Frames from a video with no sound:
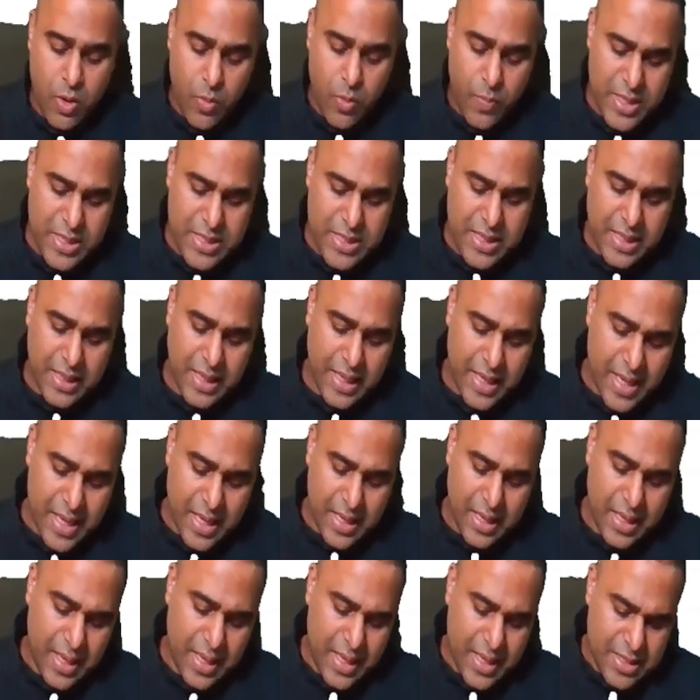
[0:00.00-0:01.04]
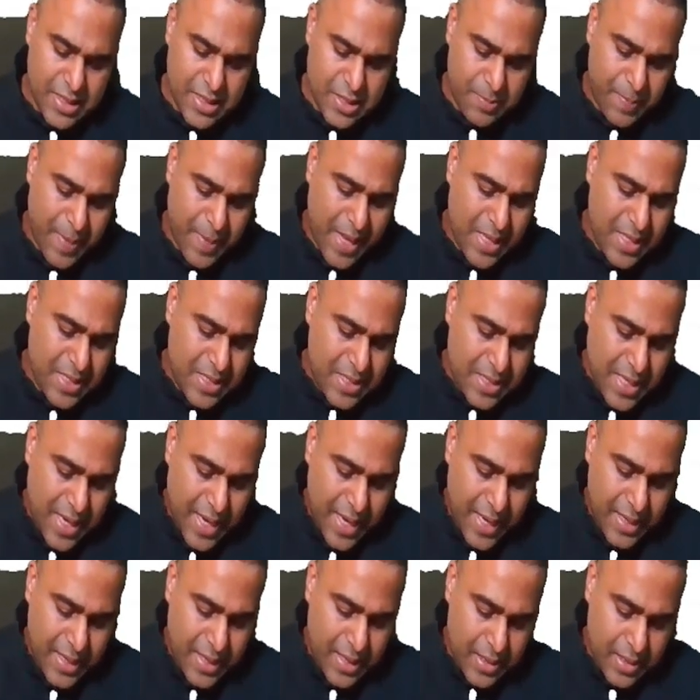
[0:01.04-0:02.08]
which clearly spells
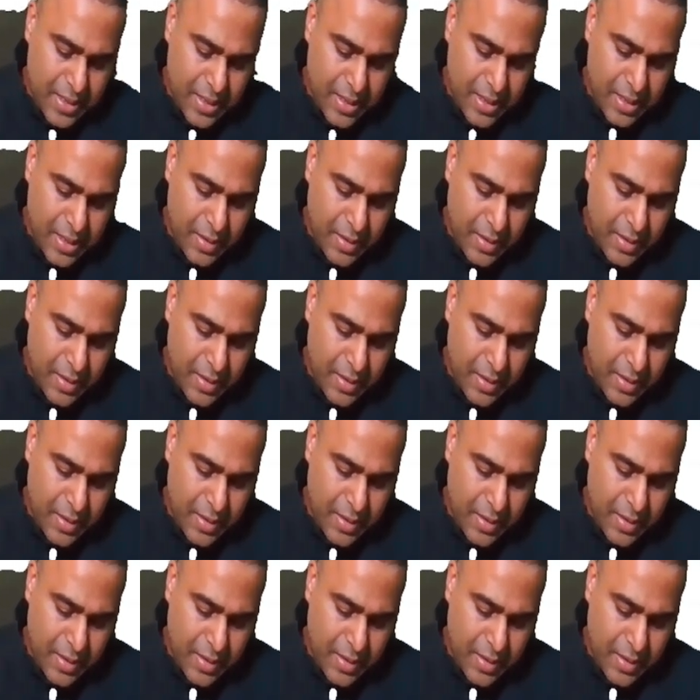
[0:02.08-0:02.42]
that